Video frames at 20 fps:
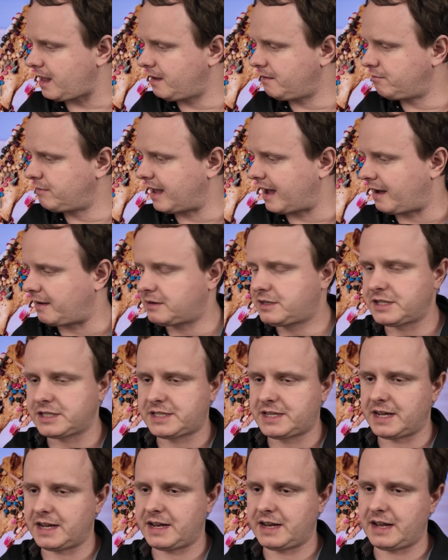Yeah,
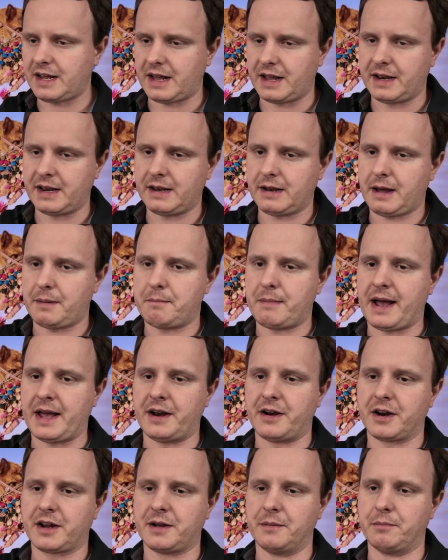just a
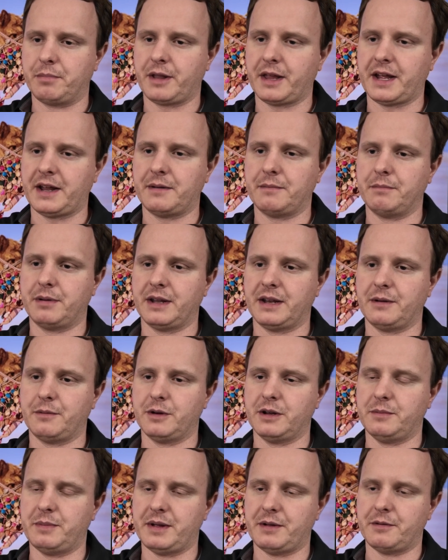minor complaint, but it
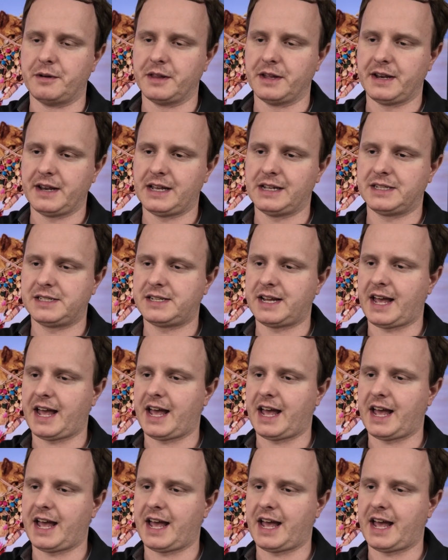would be really nice to